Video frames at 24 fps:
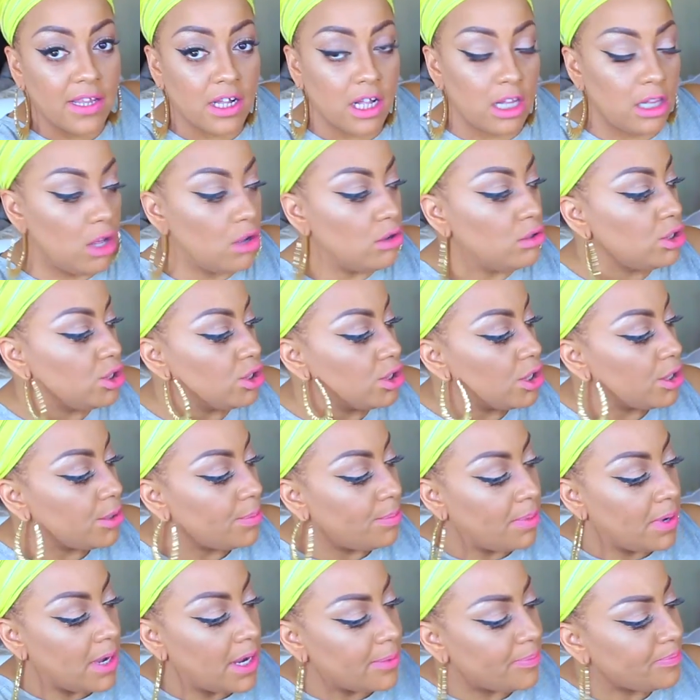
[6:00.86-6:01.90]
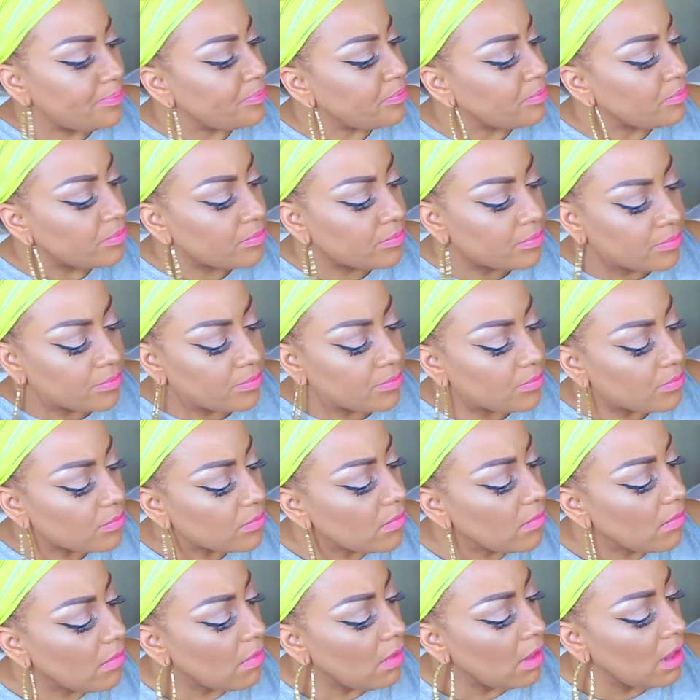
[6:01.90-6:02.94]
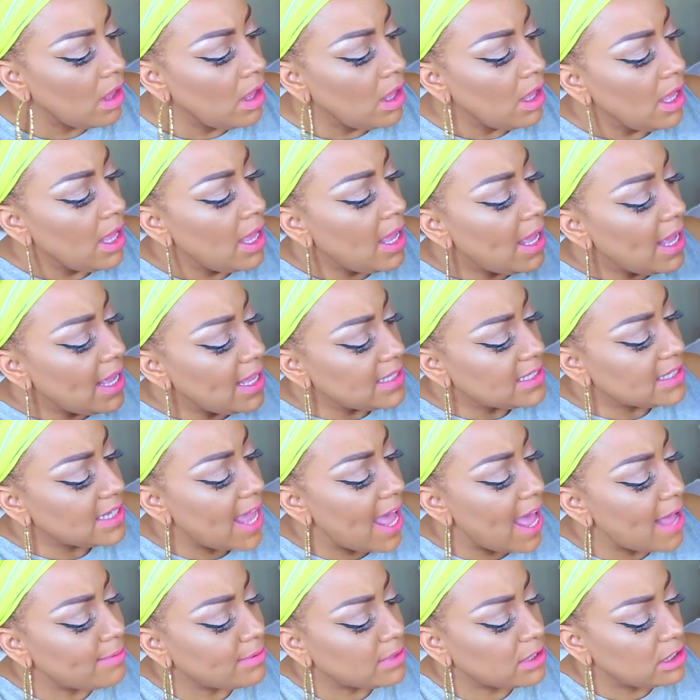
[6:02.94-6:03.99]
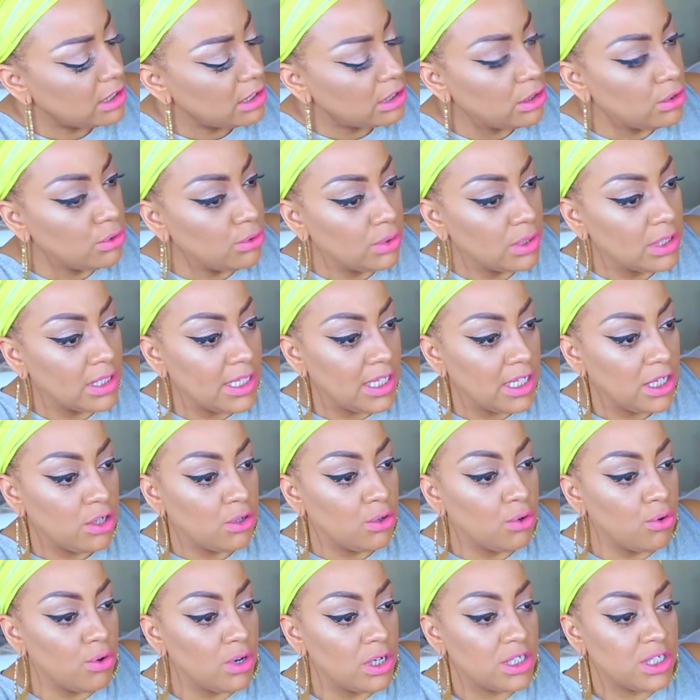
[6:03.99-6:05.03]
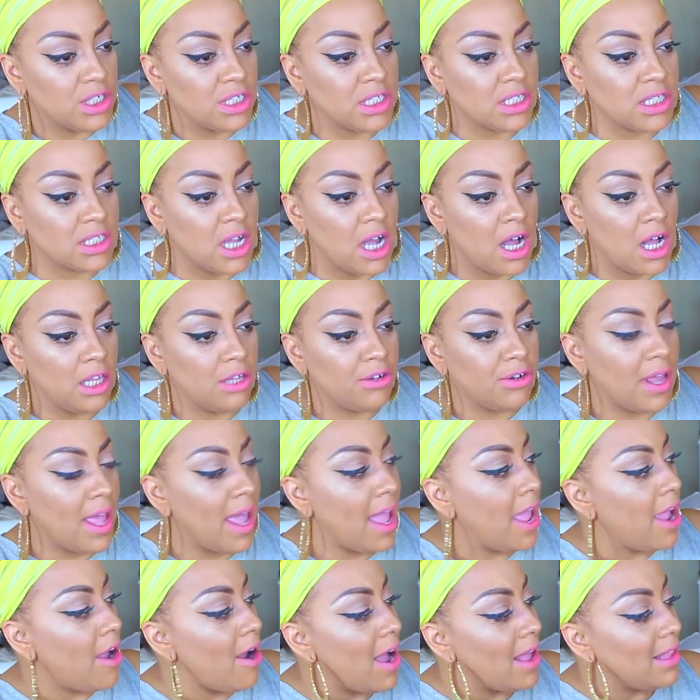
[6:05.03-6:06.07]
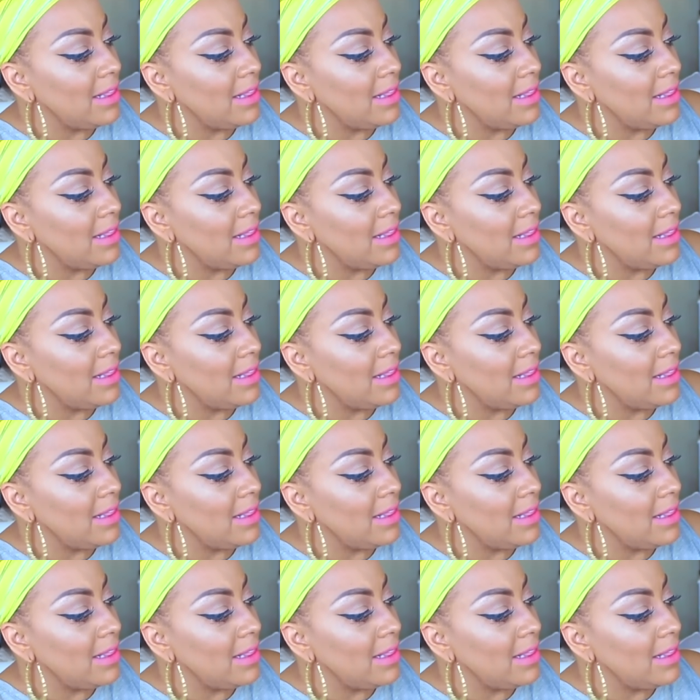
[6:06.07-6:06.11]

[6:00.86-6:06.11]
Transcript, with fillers: in the closure, but it's absolutely gorgeous colored hair.